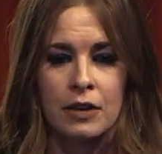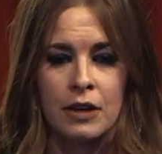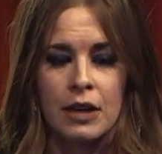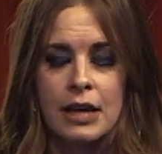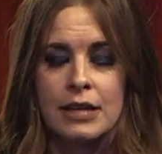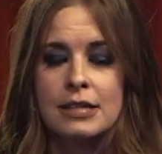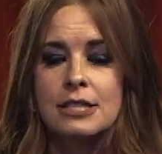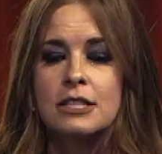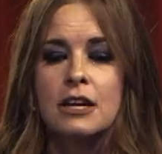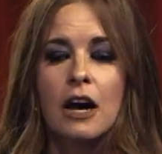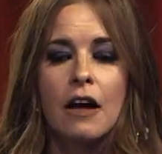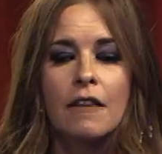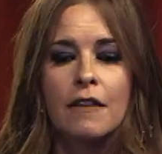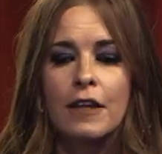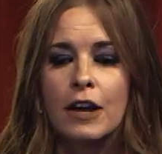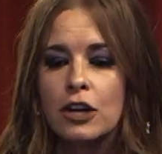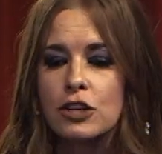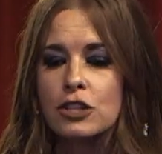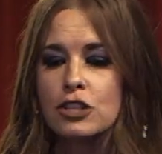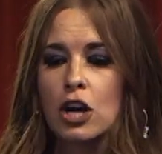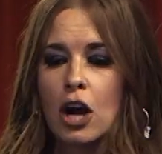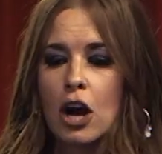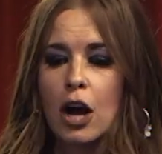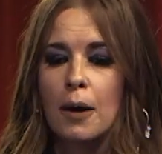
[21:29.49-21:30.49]
It's not their
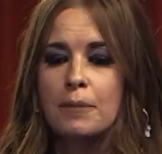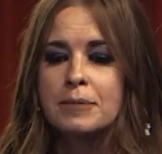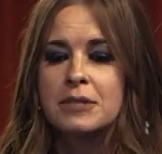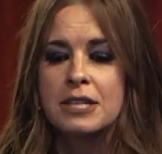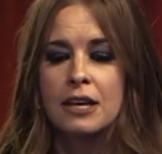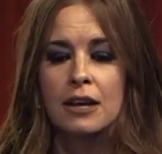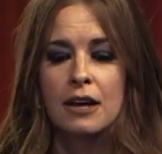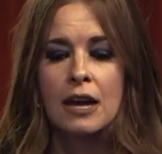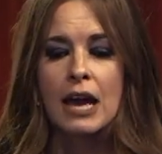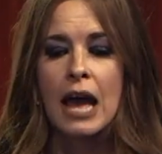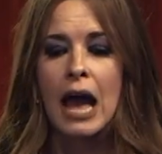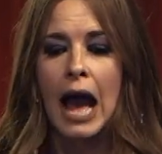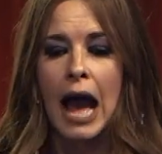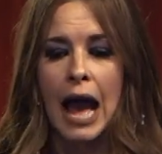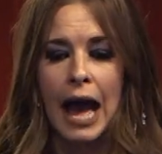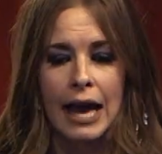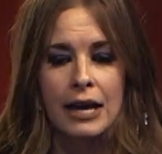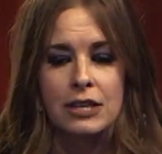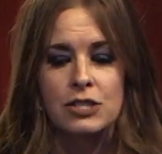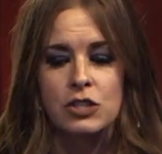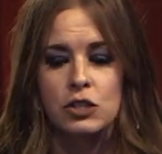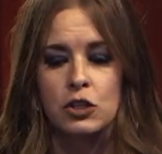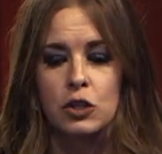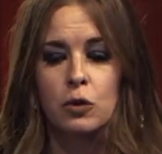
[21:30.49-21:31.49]
job to
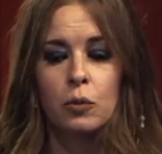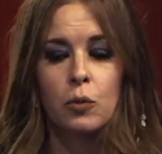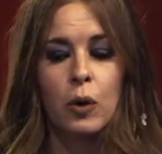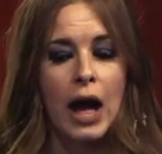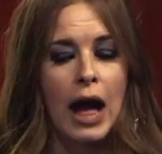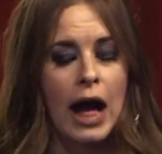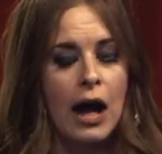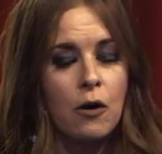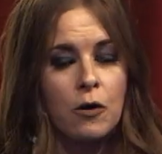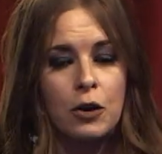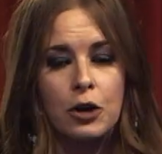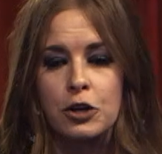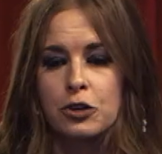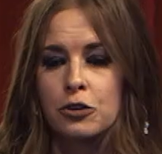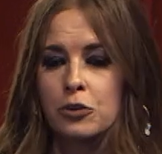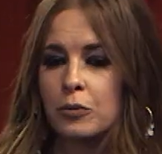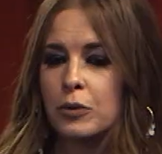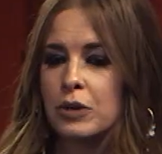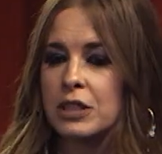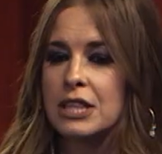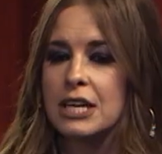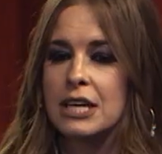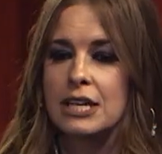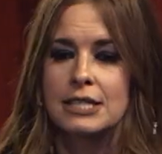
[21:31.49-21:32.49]
ask you, well, how are you doing
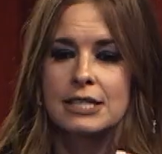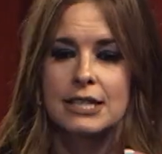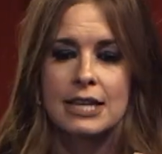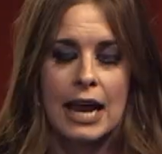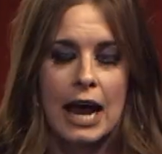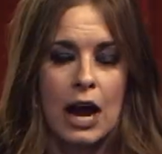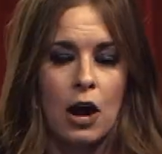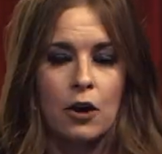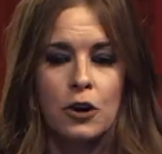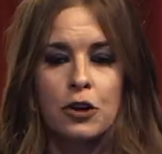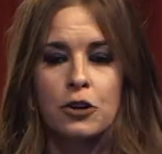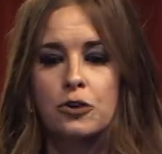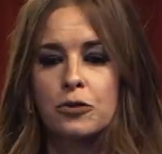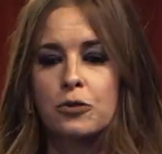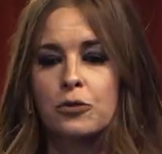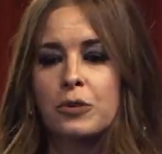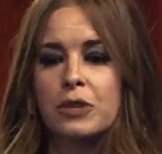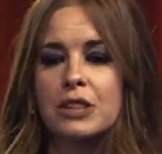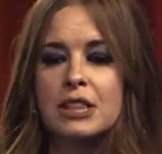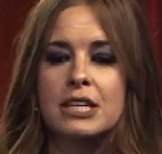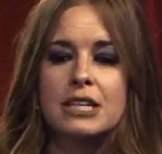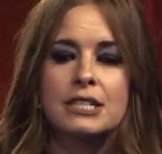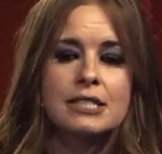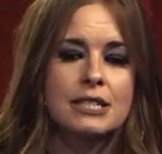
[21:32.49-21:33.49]
with this? And how are you doing
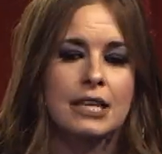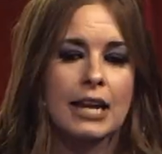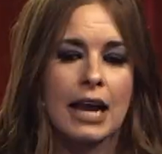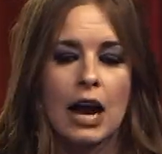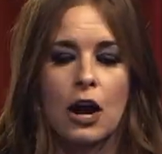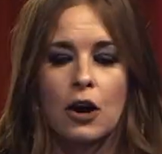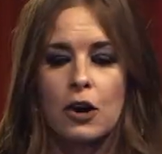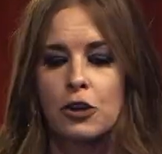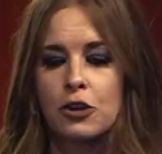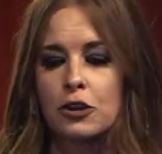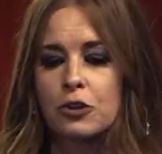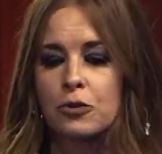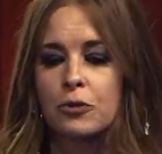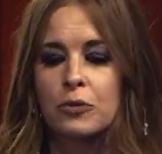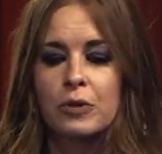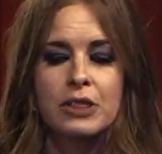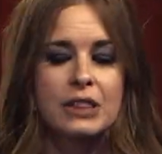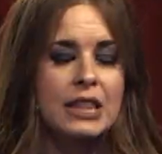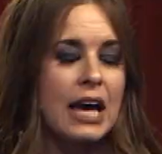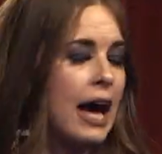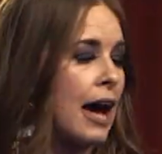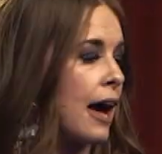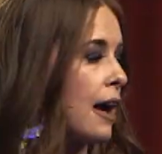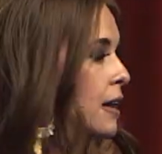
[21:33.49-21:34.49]
with this? And how are you doing with
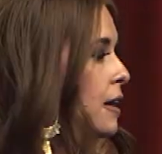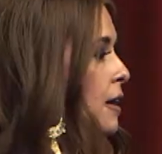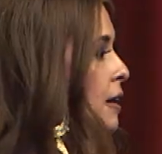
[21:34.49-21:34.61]
that?